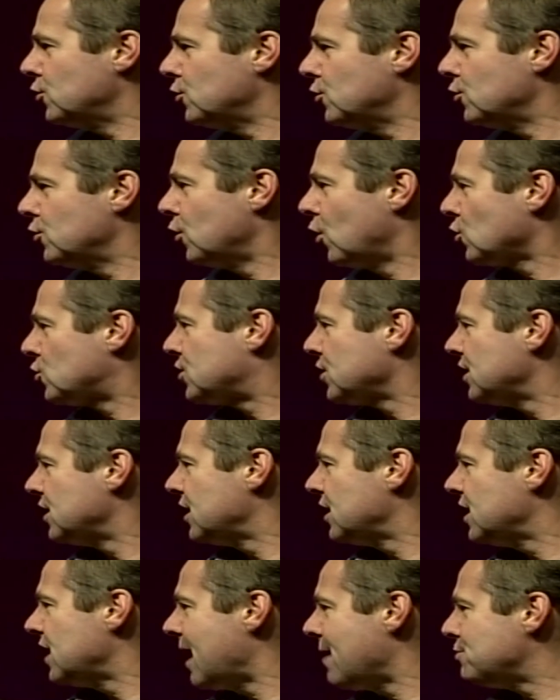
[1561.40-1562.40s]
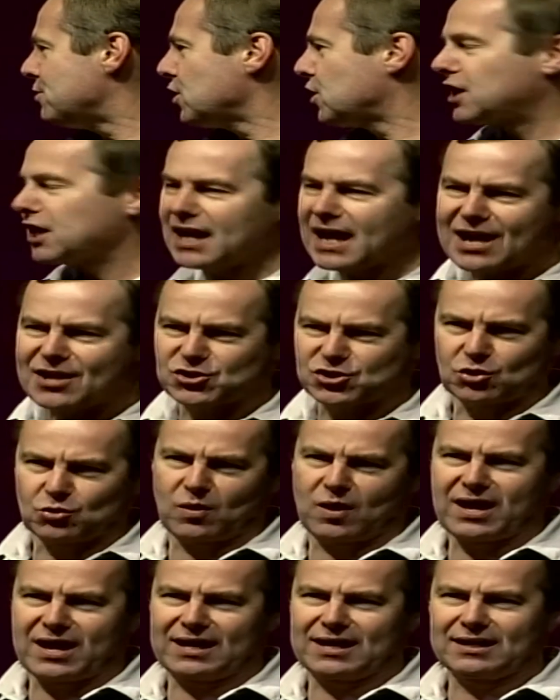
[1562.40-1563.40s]
Not in a Nebuchadnezzar
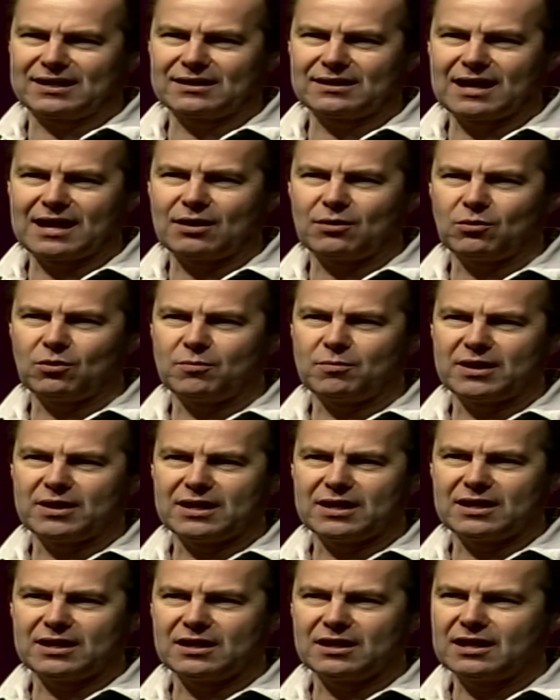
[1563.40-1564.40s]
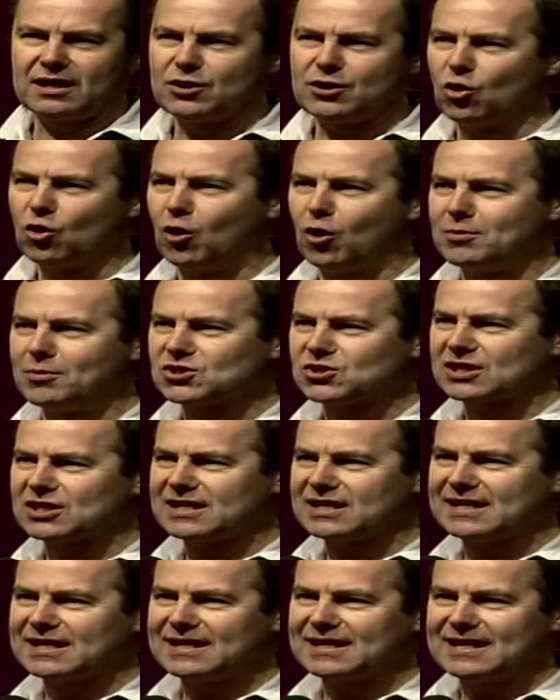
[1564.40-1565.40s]
way. That would be
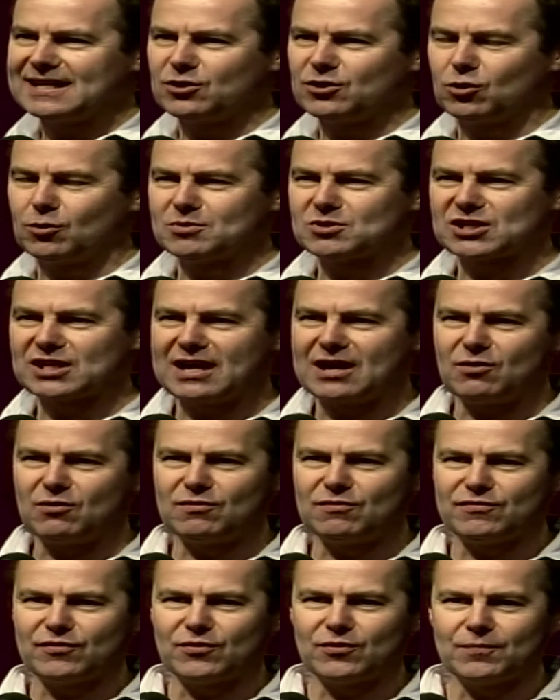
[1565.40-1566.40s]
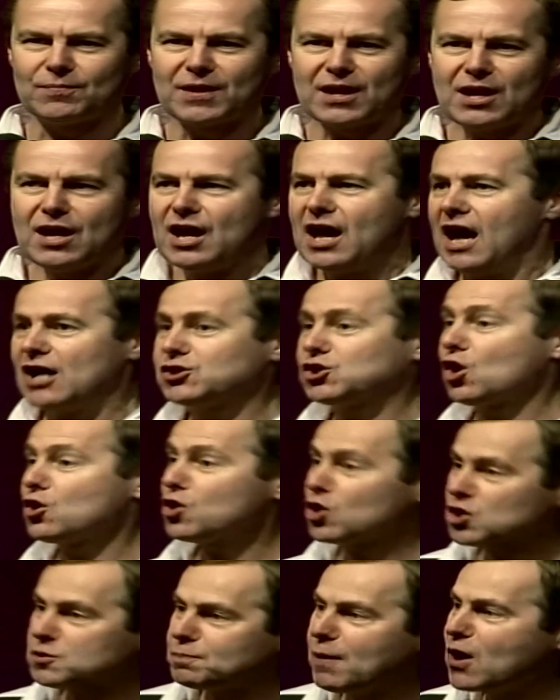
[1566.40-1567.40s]
enormously helpful. And so
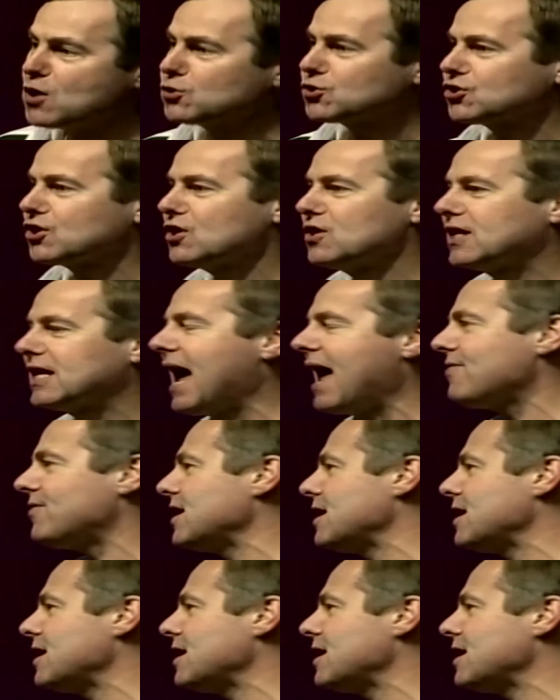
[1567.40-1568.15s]
you're supposed to get the